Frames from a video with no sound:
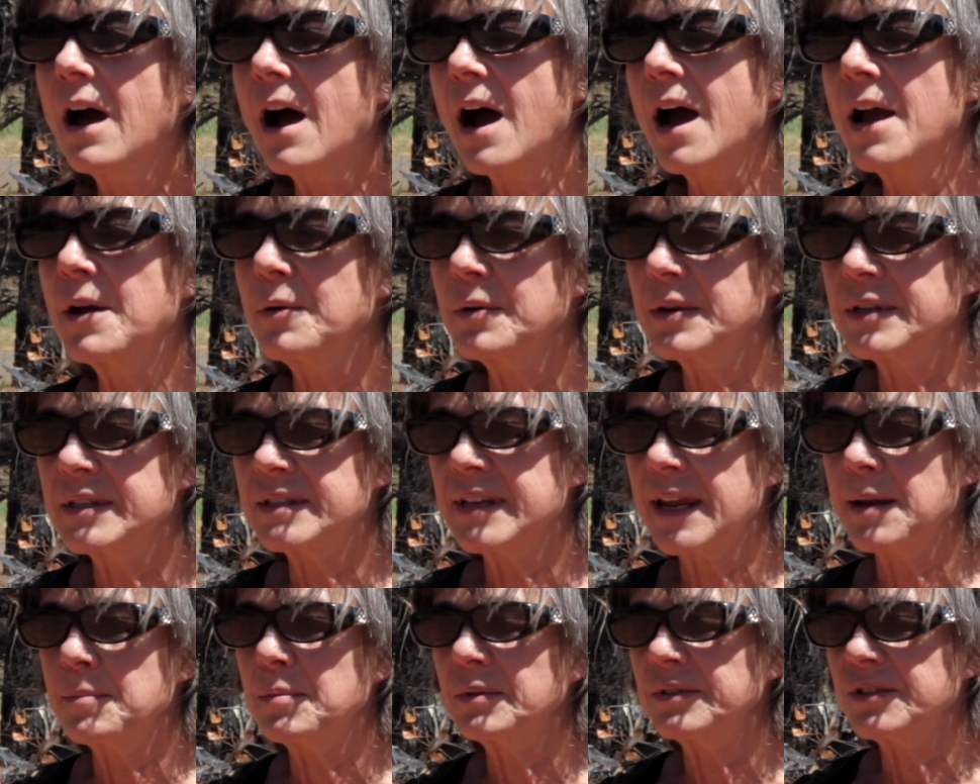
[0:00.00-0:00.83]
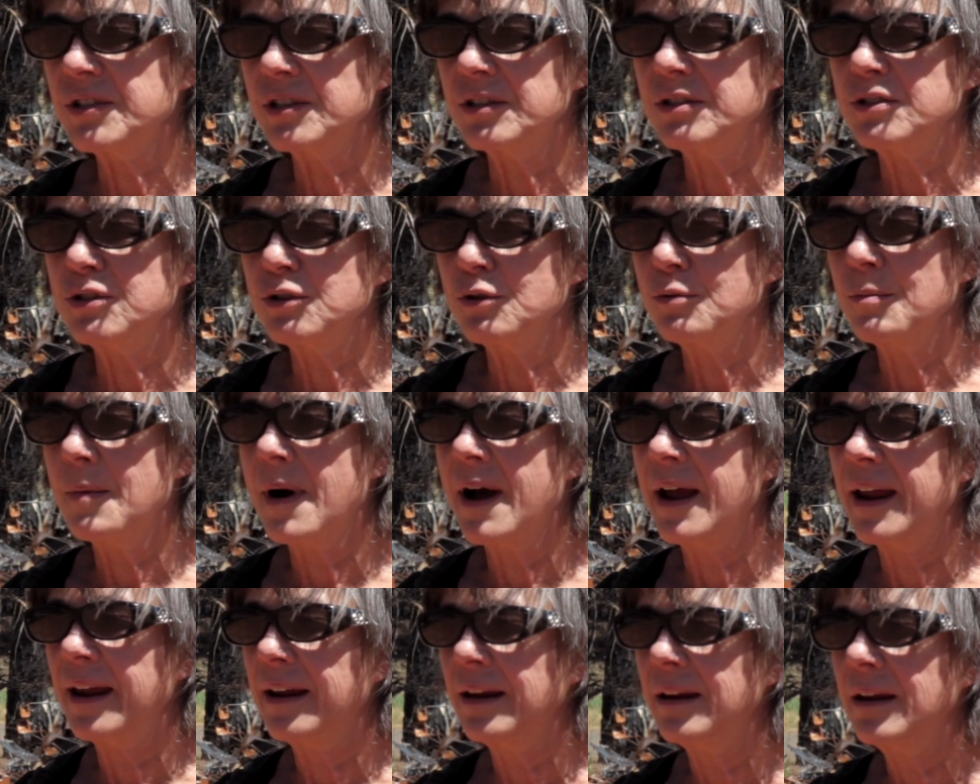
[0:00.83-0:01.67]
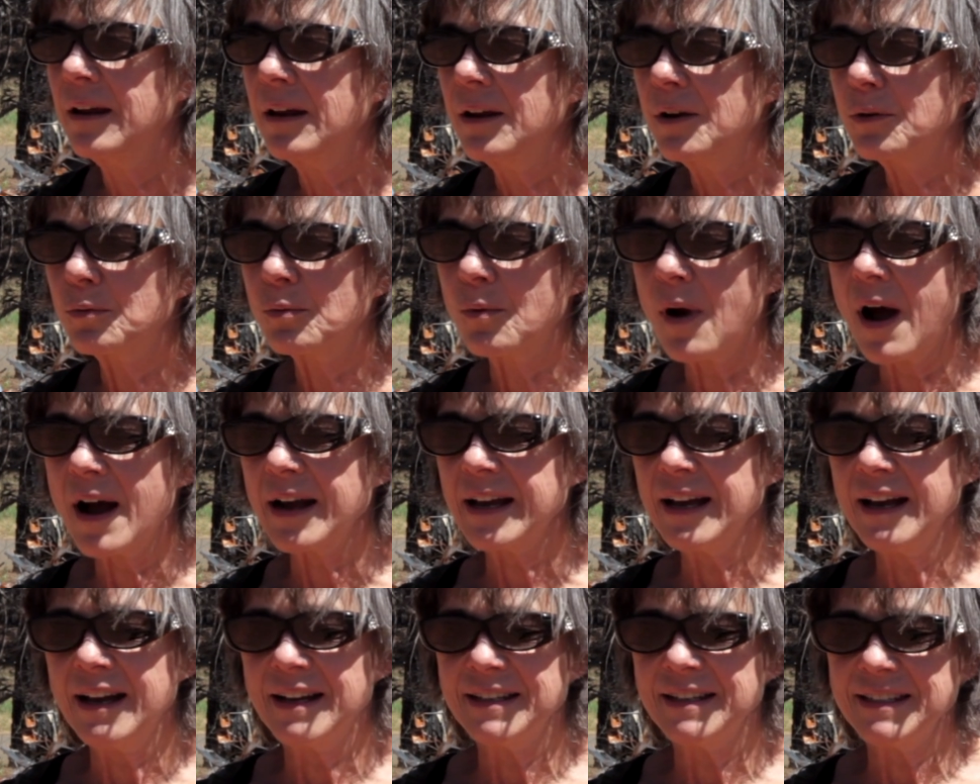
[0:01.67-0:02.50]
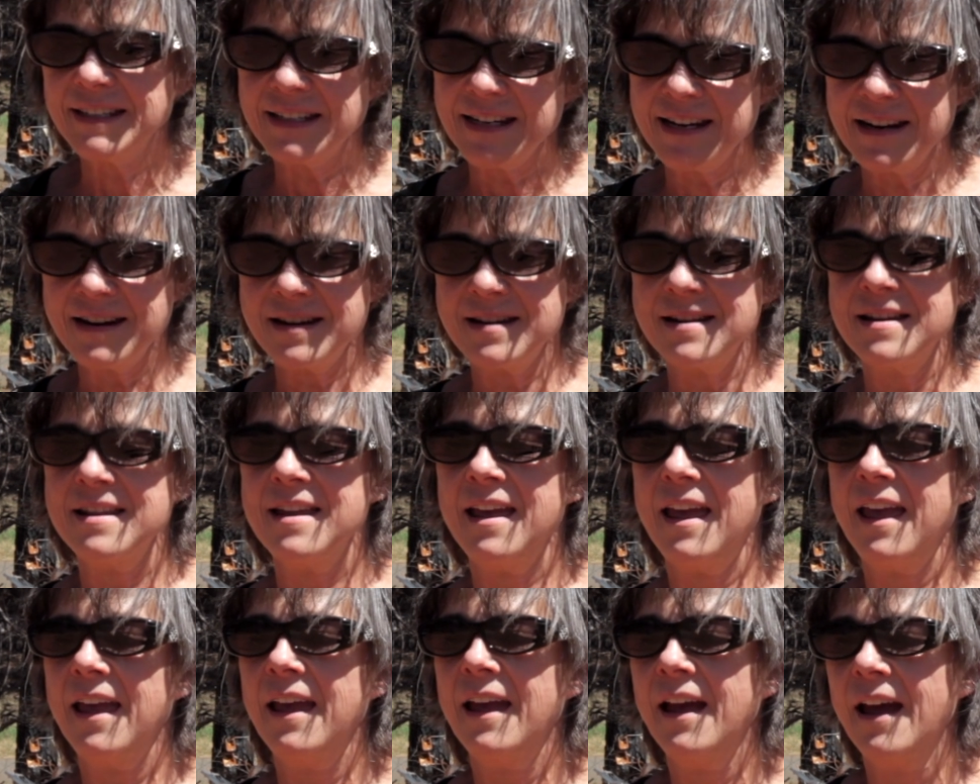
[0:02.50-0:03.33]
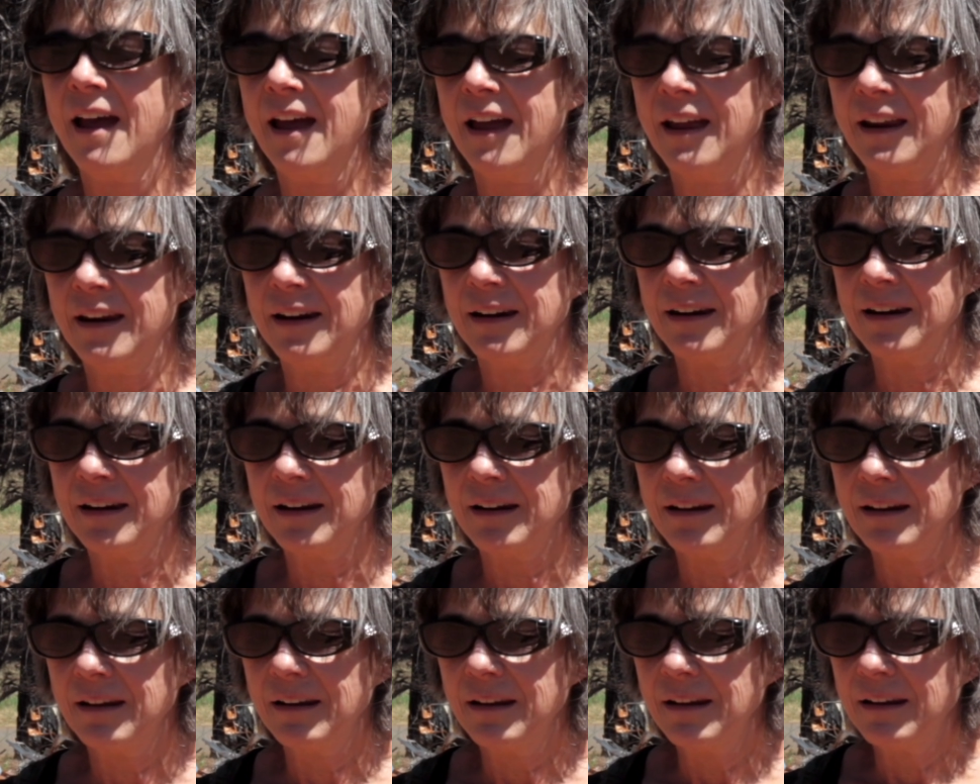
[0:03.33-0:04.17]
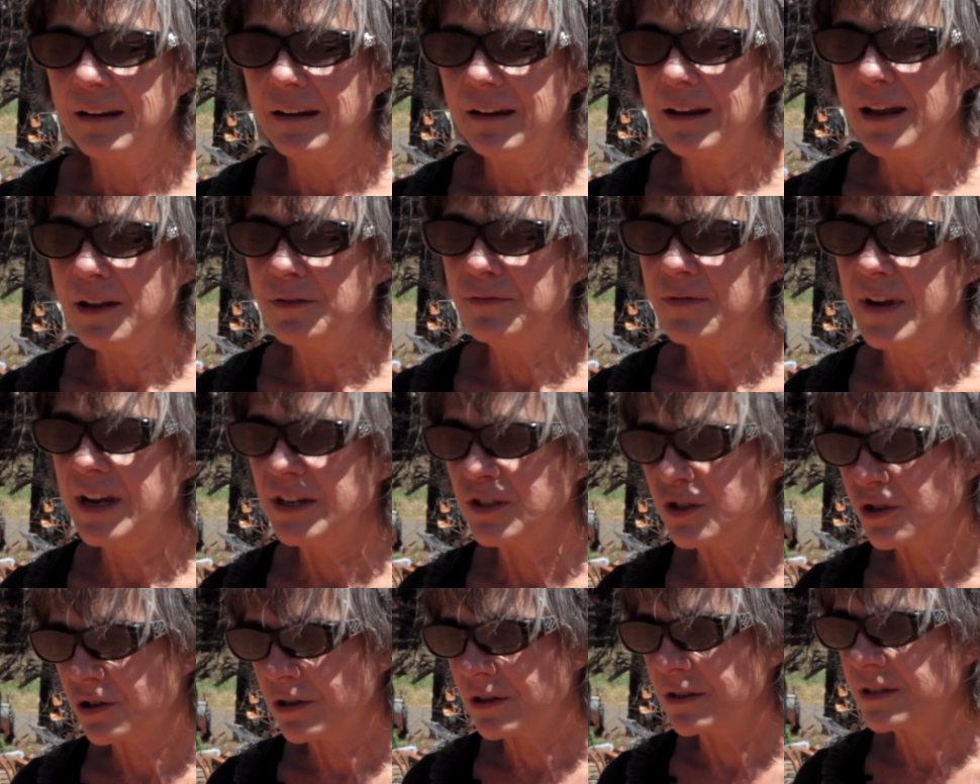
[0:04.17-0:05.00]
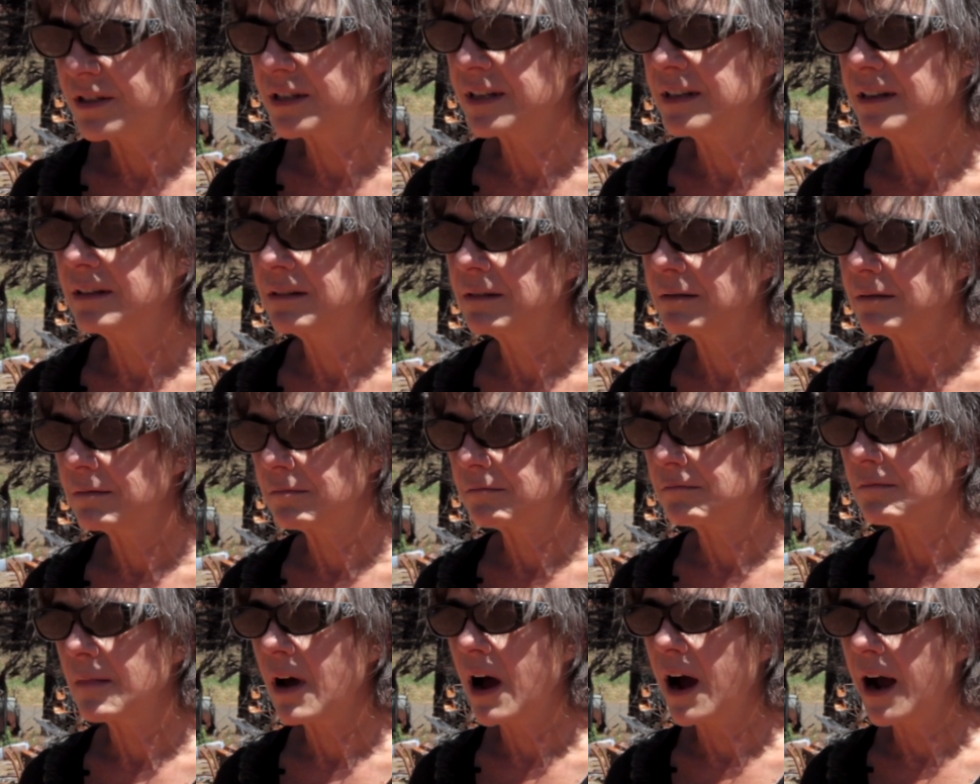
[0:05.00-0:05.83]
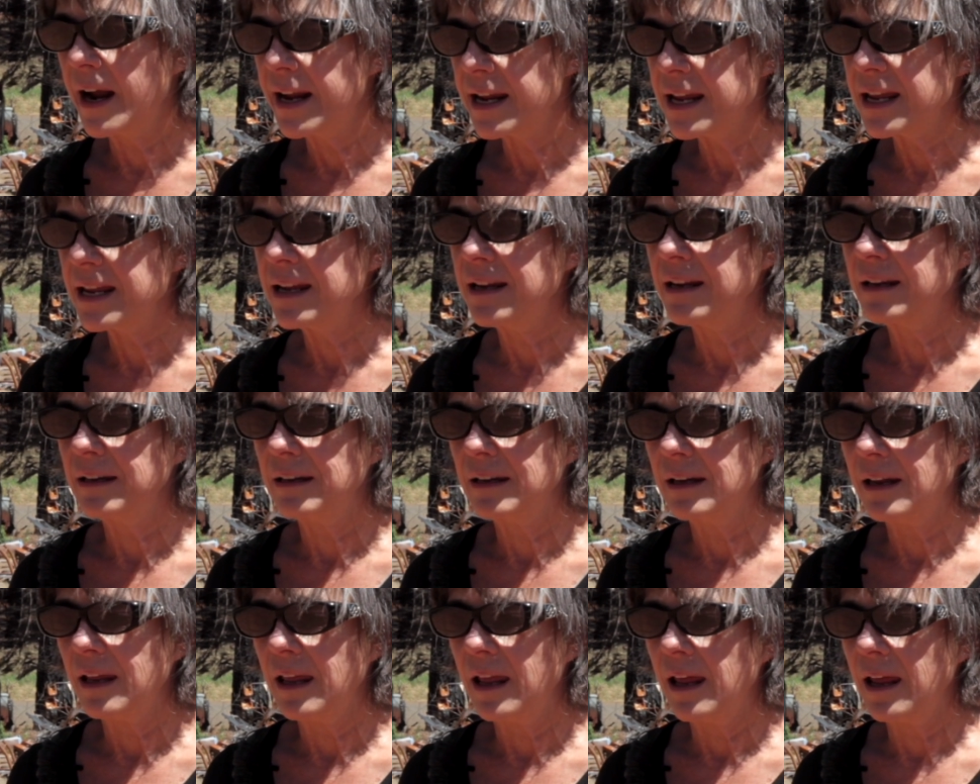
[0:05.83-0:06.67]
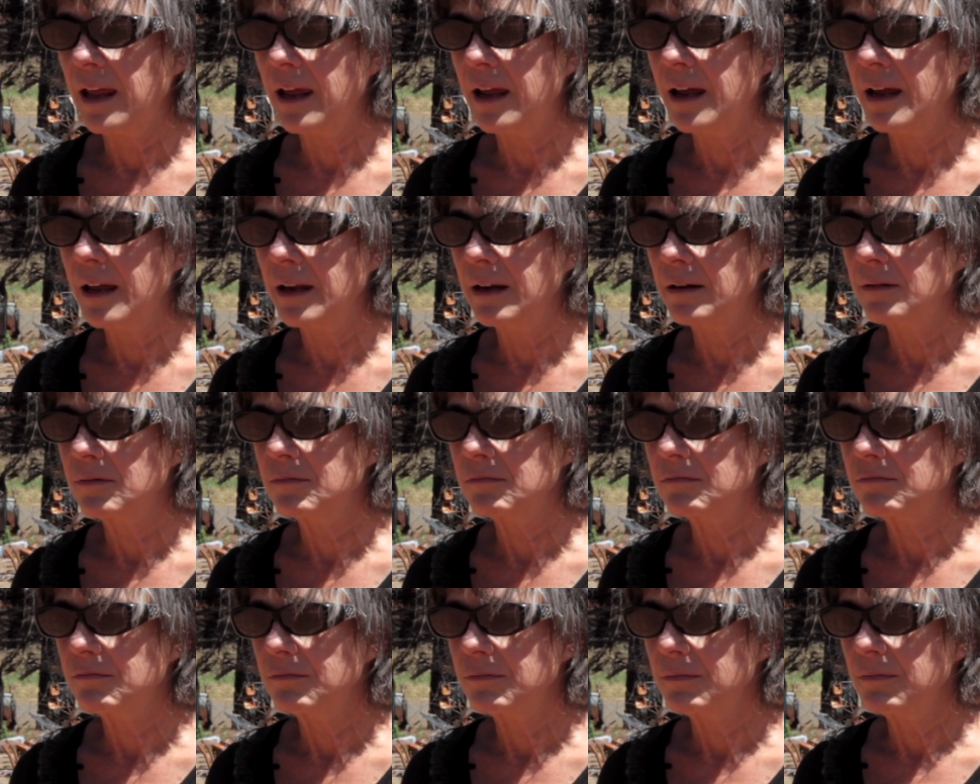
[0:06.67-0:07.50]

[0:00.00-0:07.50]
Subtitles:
I was able to do my rock hunting and adventures and hiking, and